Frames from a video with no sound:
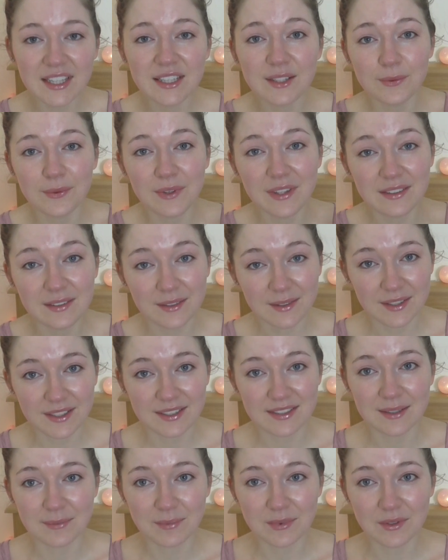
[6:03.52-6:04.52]
And the fit
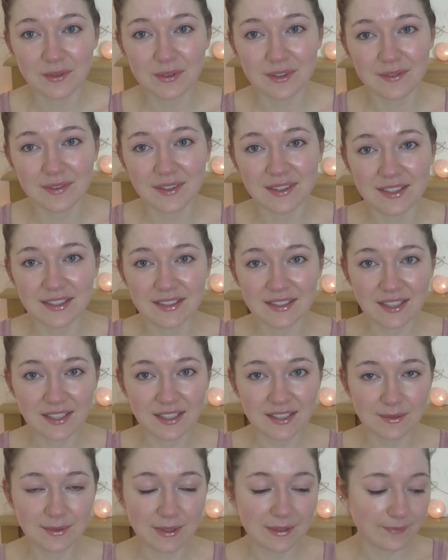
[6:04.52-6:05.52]
is absolutely
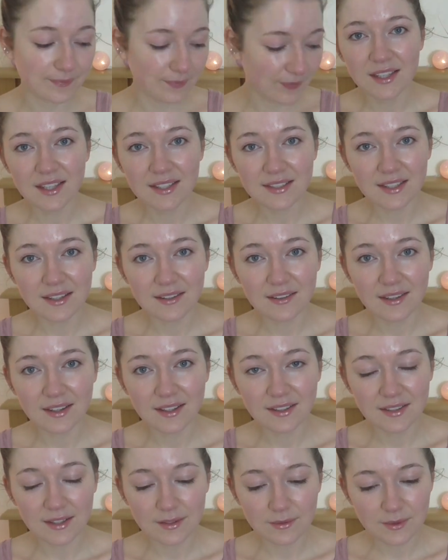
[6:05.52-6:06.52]
fantastic as well. Yes, I
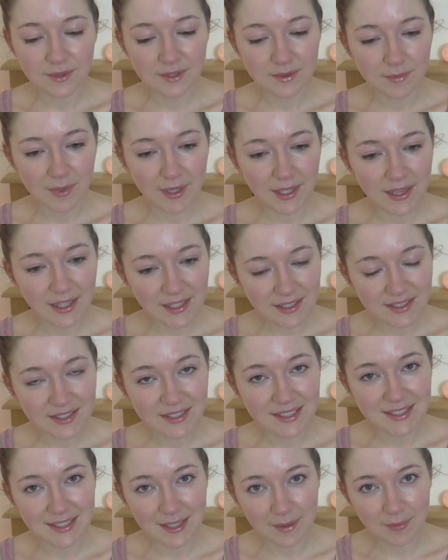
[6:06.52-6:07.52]
think that was my
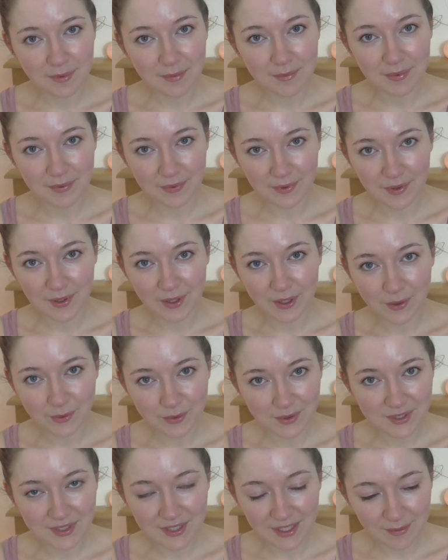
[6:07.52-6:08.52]
last step before I go
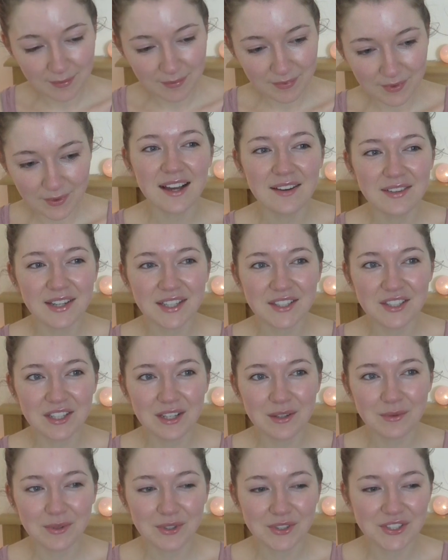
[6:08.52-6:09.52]
to sleep. I've
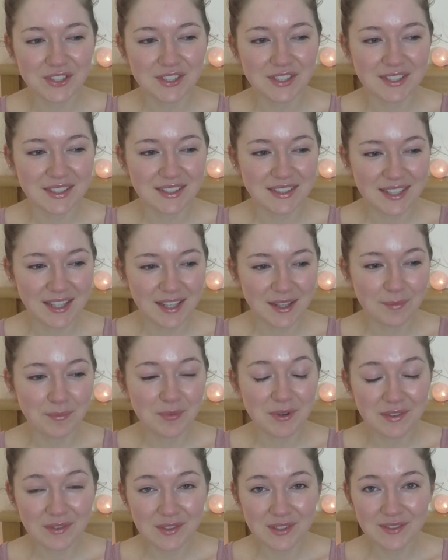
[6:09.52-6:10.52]
actually watched the
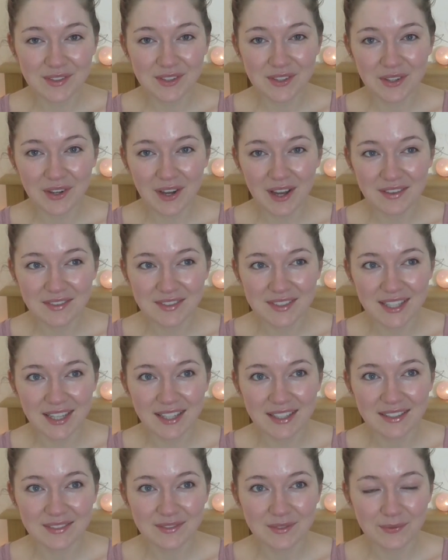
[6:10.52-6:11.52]
previous video I've
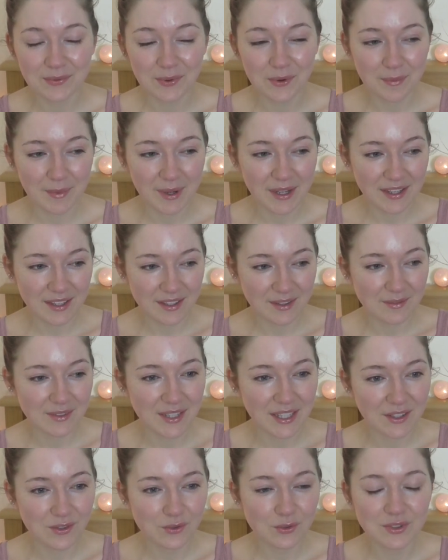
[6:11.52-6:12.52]
done for my
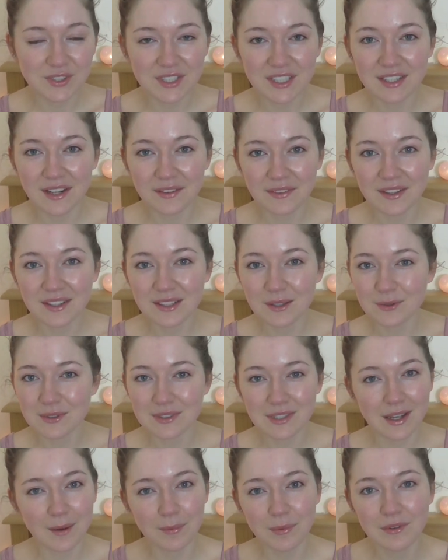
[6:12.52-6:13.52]
evening routine. I think that
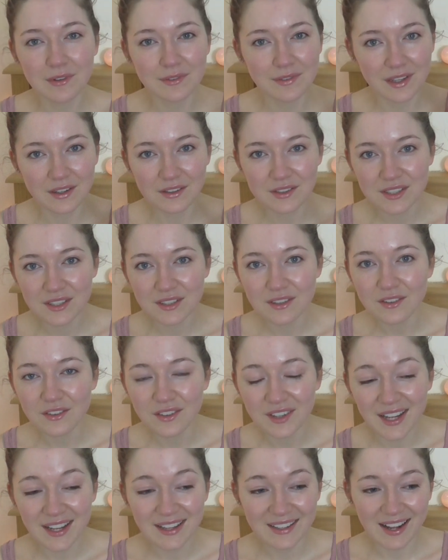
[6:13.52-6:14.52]
was a couple of years
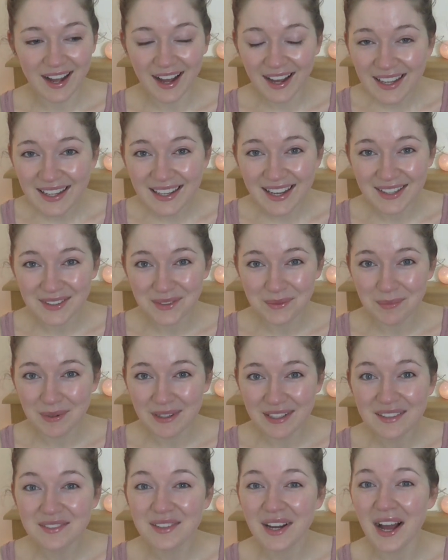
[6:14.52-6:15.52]
ago, and I cannot
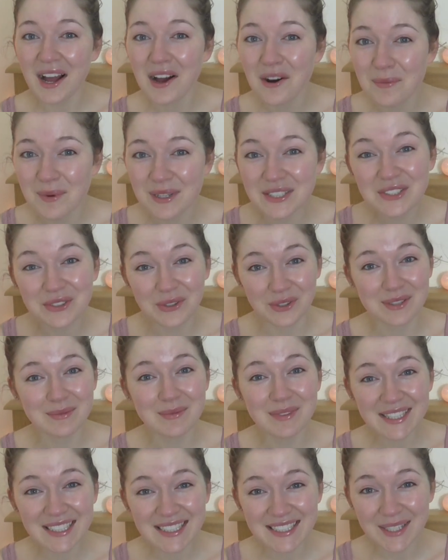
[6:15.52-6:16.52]
believe how much
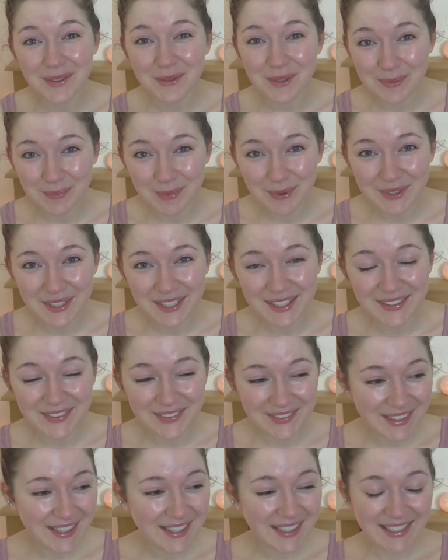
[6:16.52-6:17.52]
cosmetics I was putting
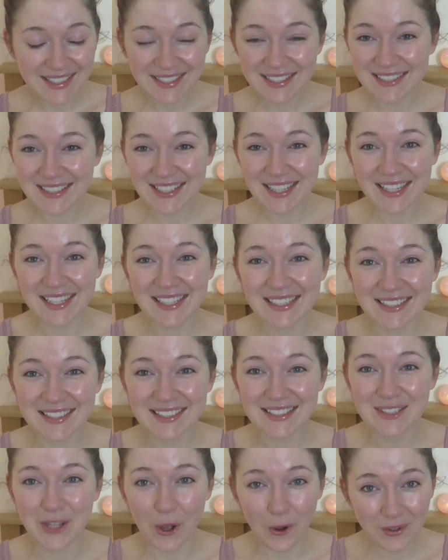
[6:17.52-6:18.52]
on. It's like
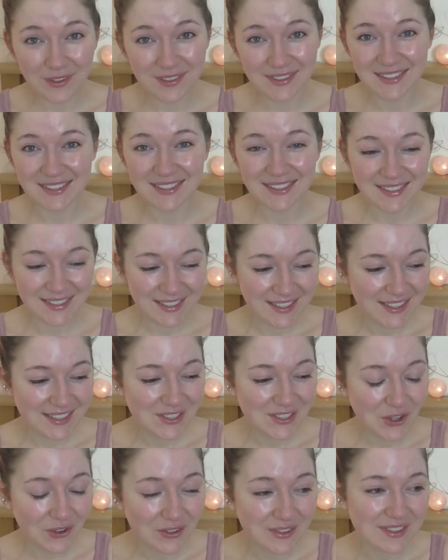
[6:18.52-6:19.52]
tons.
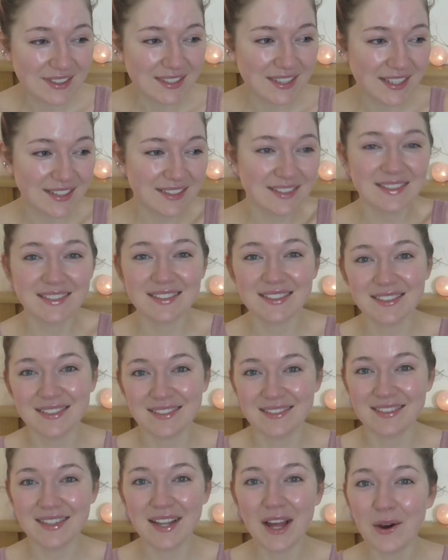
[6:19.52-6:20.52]
Tons, and
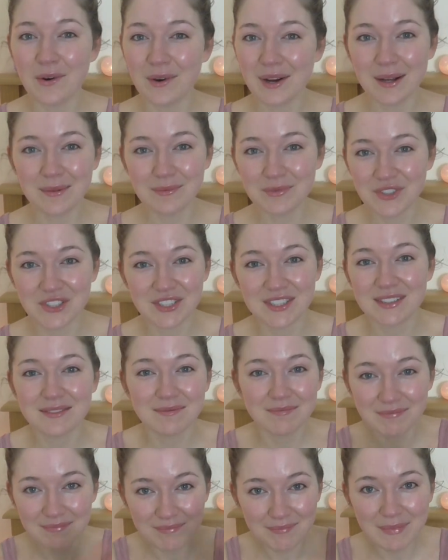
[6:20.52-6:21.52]
now I'm just
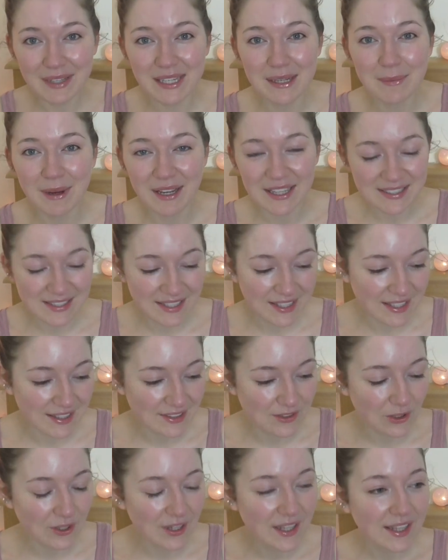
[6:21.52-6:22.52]
minimizing
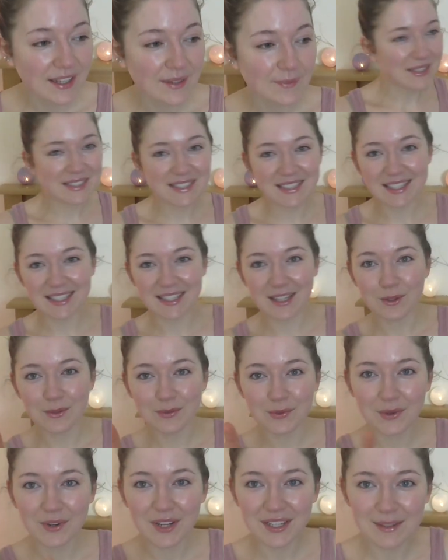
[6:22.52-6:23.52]
it all. One second, I'll
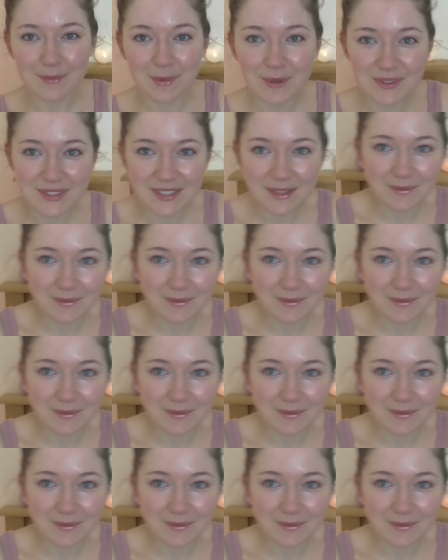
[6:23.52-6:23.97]
forget about